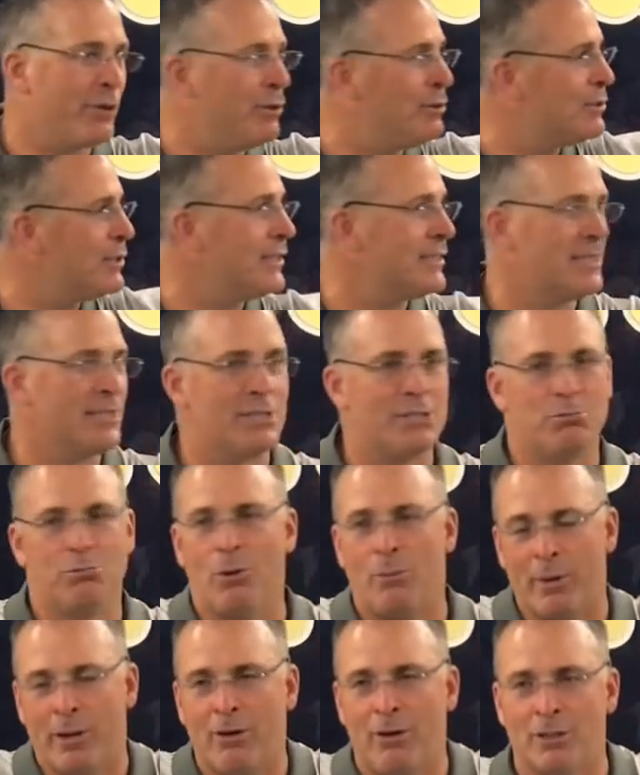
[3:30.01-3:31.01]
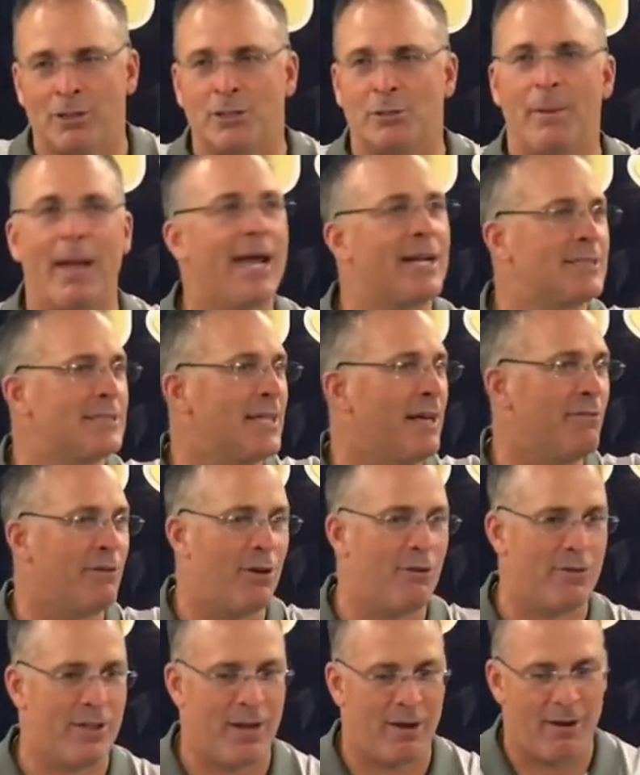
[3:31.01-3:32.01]
Usually it's a, what we call a smash seven
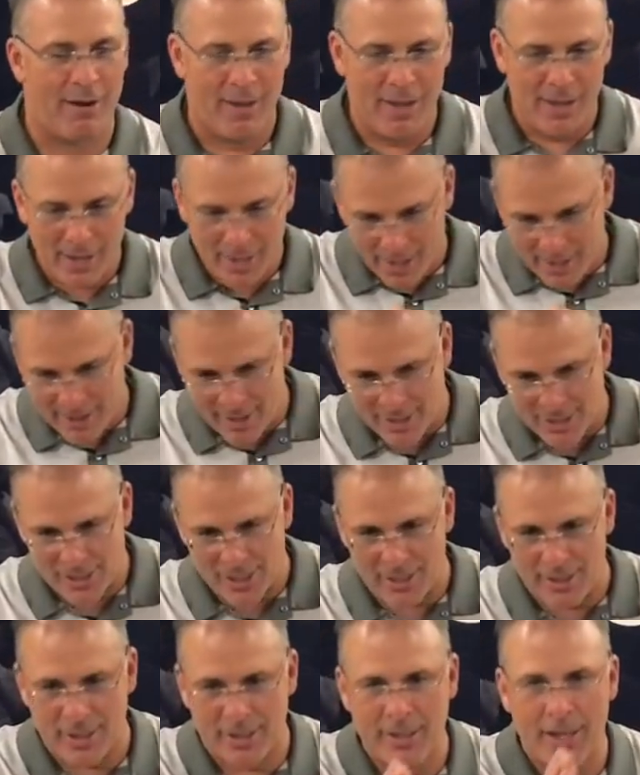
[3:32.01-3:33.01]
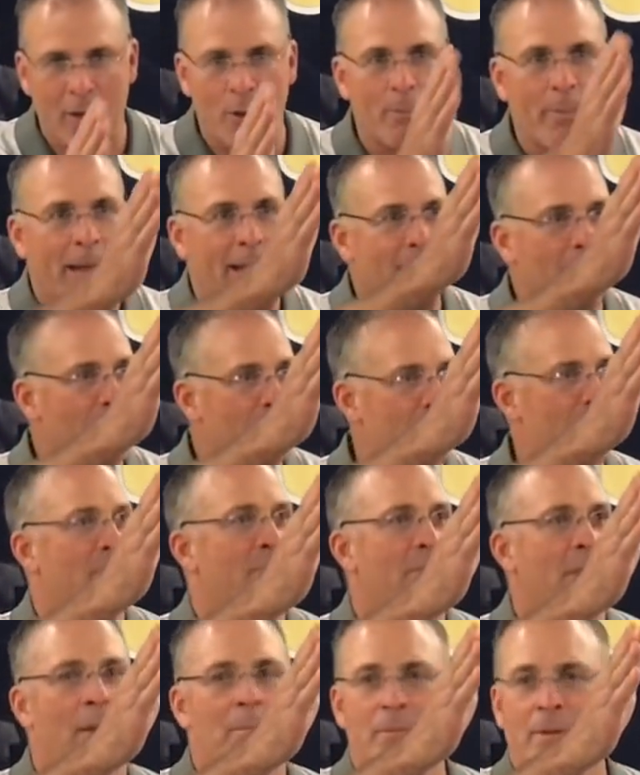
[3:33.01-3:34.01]
over there, and they send the tailback up the
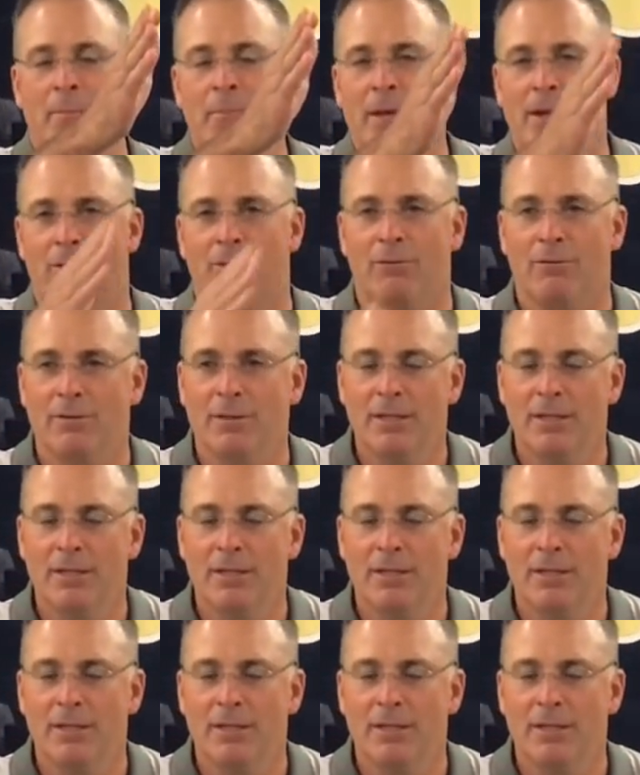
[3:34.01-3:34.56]
up the middle.